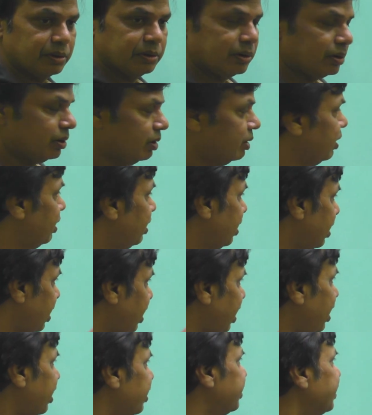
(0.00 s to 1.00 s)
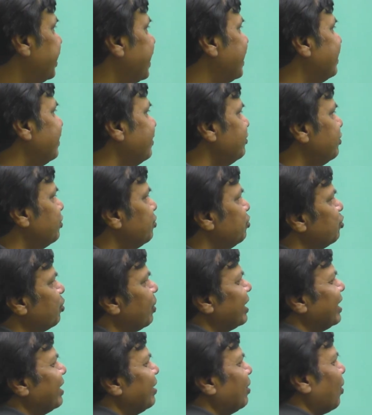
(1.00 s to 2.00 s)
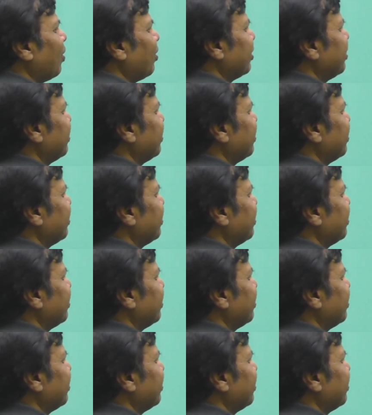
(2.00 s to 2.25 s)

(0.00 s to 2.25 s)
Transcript: and that is usually called